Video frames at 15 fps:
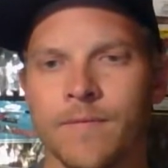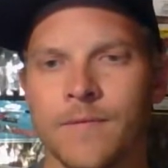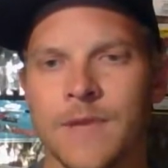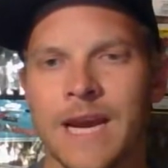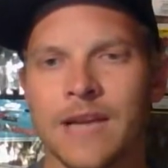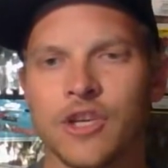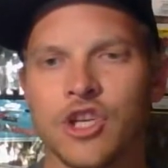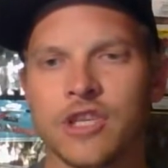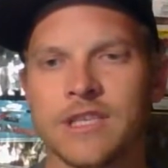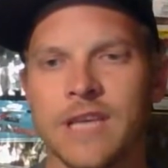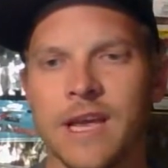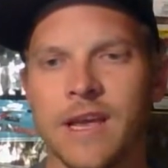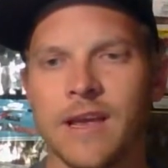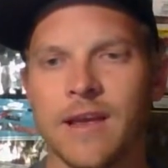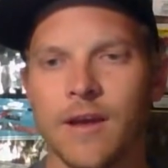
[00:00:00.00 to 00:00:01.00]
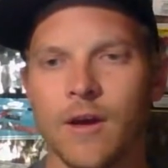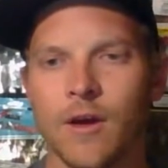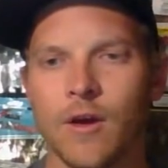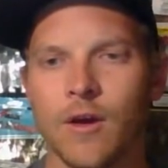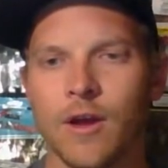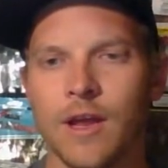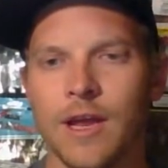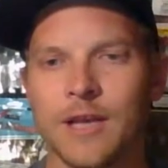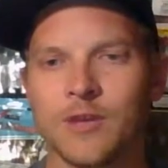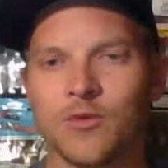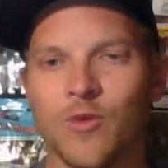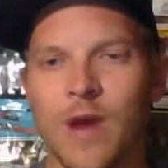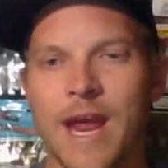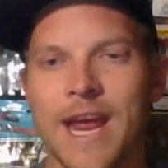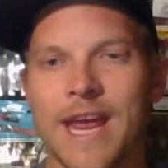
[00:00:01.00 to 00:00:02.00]
Did I just say is
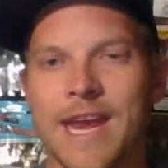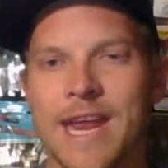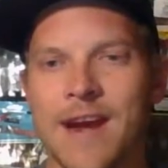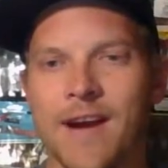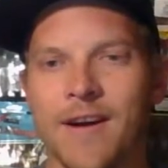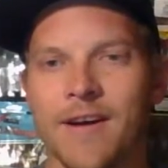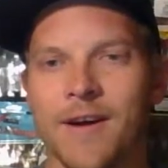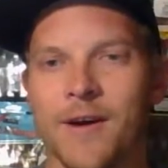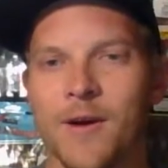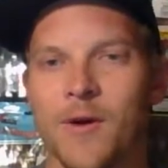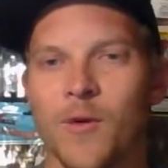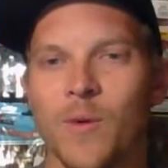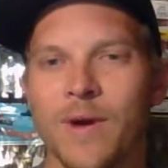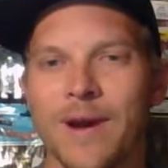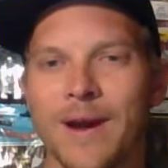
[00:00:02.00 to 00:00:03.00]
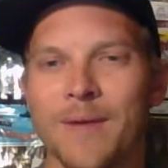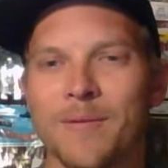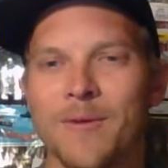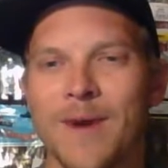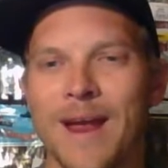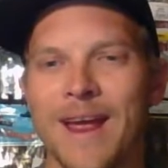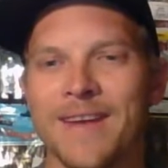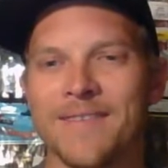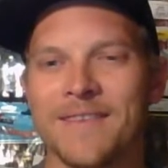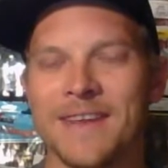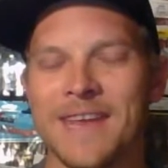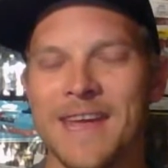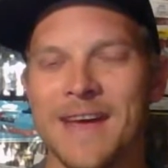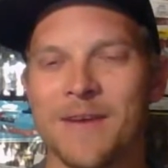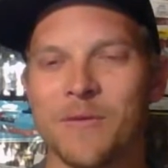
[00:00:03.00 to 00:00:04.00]
Ray in here? What up, Ray?
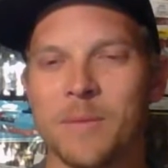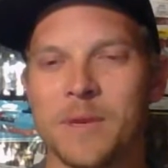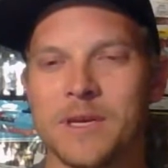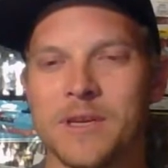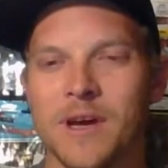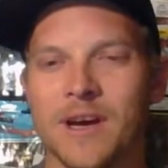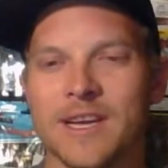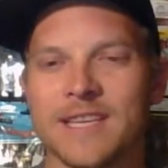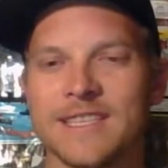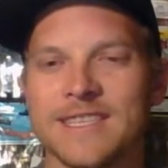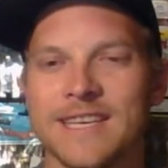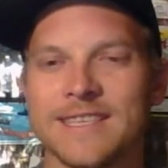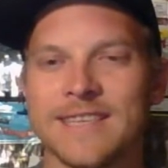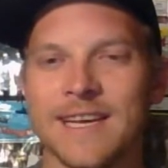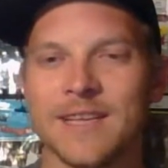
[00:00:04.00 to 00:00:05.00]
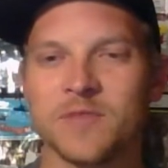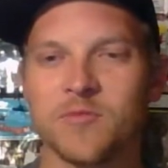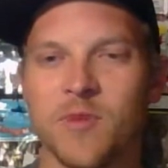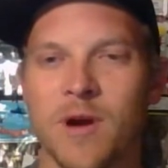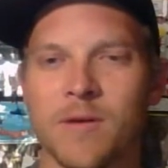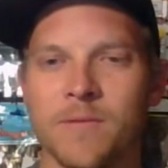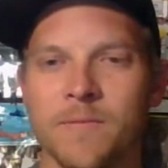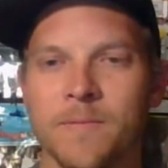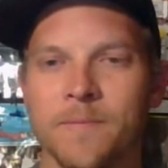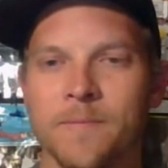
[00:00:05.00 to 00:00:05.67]
Yeah, we've been talking six sense, bro.